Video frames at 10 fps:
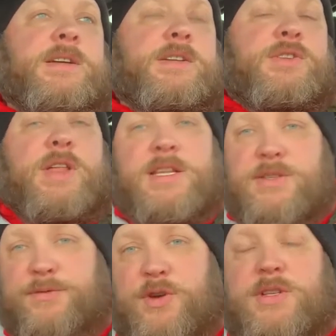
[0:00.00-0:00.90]
So that's
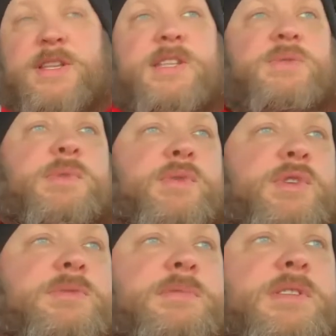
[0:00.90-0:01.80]
the first lesson with
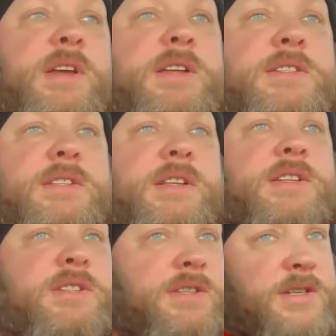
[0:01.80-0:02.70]
Christmas light
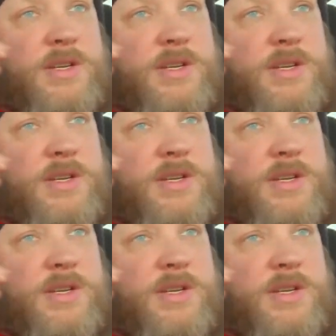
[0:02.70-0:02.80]
installation.